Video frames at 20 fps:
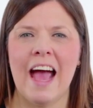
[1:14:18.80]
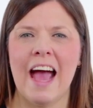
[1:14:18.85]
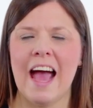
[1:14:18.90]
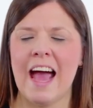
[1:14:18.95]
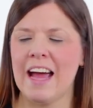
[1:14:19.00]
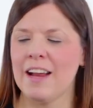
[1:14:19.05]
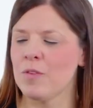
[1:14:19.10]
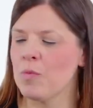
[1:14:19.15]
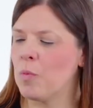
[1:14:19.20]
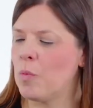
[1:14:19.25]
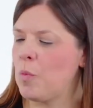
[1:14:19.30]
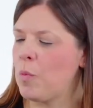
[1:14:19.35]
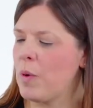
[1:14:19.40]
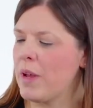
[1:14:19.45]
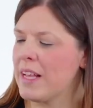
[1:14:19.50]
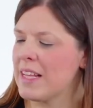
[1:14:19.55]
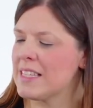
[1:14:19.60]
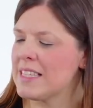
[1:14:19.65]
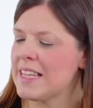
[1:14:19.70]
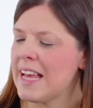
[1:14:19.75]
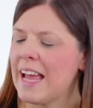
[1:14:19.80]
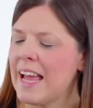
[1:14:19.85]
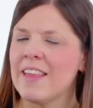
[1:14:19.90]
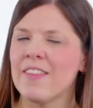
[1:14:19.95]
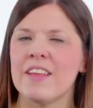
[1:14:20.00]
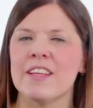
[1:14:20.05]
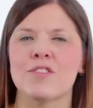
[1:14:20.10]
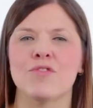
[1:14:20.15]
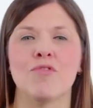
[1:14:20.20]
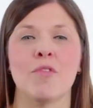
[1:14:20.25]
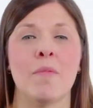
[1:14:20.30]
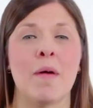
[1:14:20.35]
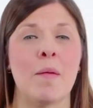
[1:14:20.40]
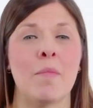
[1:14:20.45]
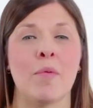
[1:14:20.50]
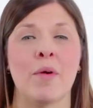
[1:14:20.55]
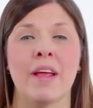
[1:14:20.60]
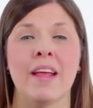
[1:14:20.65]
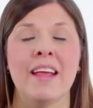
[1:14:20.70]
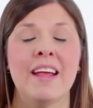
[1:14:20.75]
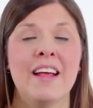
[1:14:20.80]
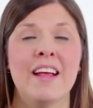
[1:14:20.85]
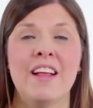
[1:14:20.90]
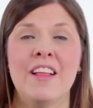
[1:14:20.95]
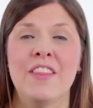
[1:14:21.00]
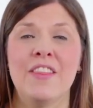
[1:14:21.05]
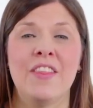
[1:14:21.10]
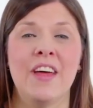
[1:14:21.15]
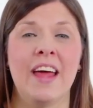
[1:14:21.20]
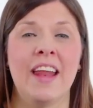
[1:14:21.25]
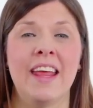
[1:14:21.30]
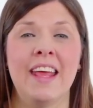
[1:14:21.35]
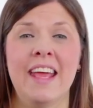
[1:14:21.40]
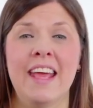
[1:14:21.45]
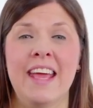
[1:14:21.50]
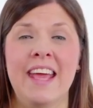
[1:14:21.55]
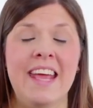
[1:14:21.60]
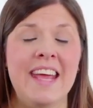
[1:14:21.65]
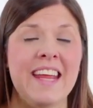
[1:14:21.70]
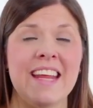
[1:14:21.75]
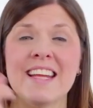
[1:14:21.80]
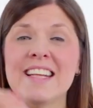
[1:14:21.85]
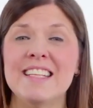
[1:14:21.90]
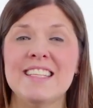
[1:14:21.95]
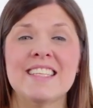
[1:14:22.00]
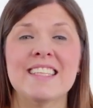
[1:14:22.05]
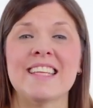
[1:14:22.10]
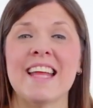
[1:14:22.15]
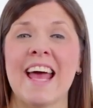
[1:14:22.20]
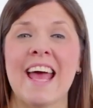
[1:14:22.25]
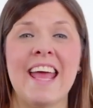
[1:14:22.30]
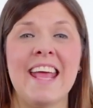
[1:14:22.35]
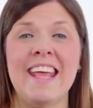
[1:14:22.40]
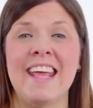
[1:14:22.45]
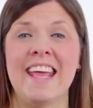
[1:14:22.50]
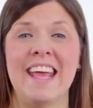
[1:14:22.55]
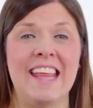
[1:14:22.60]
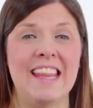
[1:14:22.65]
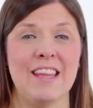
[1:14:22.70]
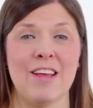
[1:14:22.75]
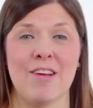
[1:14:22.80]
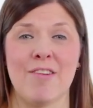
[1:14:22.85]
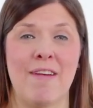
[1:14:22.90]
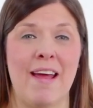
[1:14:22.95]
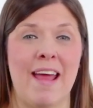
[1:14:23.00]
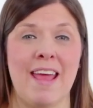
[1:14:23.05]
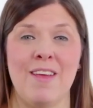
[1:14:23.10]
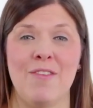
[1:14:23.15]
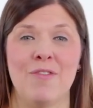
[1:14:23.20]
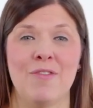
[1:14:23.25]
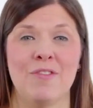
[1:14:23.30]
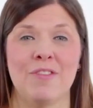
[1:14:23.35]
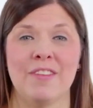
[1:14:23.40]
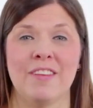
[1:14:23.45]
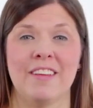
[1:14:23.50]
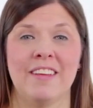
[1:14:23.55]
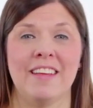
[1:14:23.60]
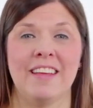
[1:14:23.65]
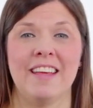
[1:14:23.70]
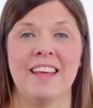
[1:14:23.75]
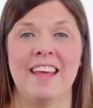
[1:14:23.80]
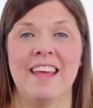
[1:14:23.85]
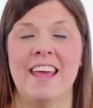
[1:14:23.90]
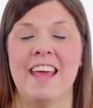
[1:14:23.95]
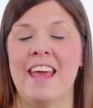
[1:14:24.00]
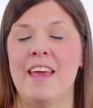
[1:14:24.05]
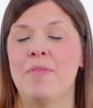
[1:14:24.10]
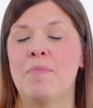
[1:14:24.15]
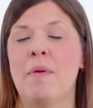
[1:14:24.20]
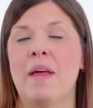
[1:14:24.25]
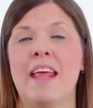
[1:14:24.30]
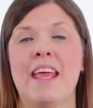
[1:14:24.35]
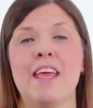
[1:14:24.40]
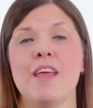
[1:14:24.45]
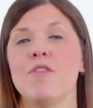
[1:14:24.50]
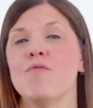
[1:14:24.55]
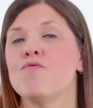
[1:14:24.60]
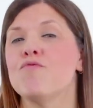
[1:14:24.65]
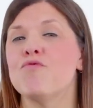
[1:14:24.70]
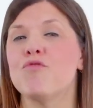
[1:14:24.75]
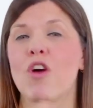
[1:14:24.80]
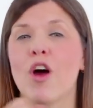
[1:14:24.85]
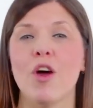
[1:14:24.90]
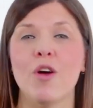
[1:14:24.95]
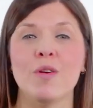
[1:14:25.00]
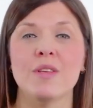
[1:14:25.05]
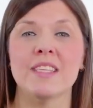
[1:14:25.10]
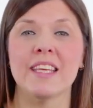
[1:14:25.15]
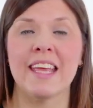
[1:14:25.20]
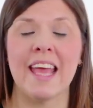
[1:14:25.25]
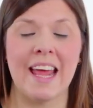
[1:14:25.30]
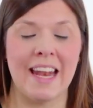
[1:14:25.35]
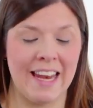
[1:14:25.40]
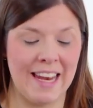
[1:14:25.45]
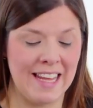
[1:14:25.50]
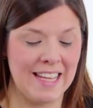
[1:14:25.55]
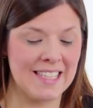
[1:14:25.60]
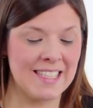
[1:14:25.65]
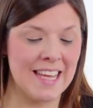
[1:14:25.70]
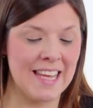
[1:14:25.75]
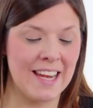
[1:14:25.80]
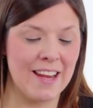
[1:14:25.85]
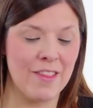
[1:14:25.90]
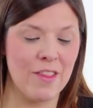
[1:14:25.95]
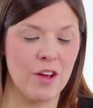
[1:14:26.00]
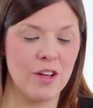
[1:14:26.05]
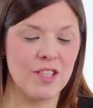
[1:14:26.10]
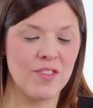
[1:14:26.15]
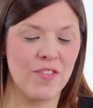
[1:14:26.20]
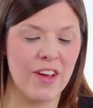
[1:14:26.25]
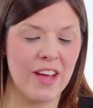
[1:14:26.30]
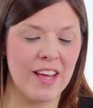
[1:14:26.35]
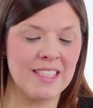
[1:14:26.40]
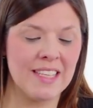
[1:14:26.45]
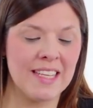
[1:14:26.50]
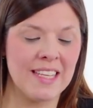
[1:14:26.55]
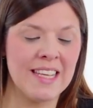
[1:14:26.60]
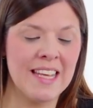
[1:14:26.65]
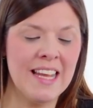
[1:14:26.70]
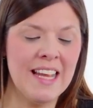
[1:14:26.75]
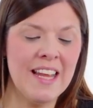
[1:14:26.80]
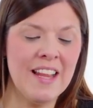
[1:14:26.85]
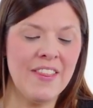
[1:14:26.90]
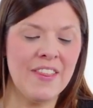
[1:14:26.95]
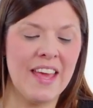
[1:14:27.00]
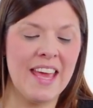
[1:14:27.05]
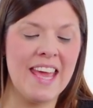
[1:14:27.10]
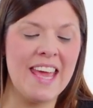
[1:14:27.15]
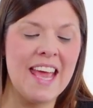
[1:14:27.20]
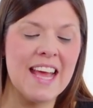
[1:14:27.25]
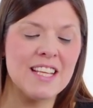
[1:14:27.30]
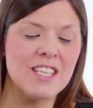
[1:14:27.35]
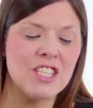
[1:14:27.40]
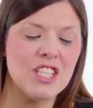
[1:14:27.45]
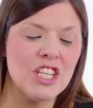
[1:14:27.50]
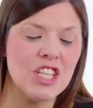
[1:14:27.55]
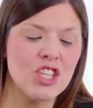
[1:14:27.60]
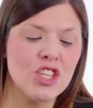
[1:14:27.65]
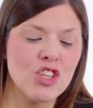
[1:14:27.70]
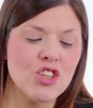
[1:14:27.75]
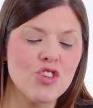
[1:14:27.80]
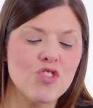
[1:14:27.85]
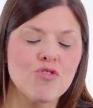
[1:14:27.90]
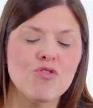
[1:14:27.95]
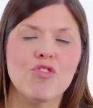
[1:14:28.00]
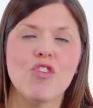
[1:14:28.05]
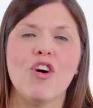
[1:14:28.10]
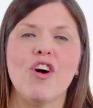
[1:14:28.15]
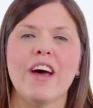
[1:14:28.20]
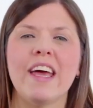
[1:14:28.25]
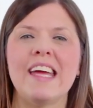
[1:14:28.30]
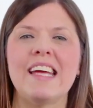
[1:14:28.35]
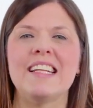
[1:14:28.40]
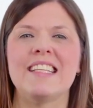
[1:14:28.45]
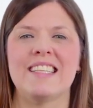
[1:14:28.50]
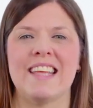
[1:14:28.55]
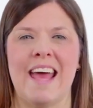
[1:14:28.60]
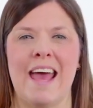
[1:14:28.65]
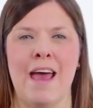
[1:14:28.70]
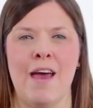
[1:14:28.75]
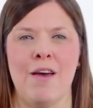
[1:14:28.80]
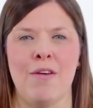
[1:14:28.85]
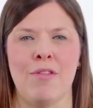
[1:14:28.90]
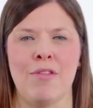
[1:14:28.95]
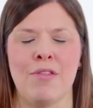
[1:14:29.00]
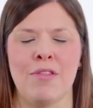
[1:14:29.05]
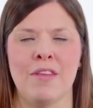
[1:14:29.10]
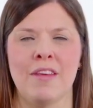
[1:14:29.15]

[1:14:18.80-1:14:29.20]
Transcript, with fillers: And we can take this remembering that He didn't stay in the grave, but He rose again. And it said in those verses that He has destroyed death.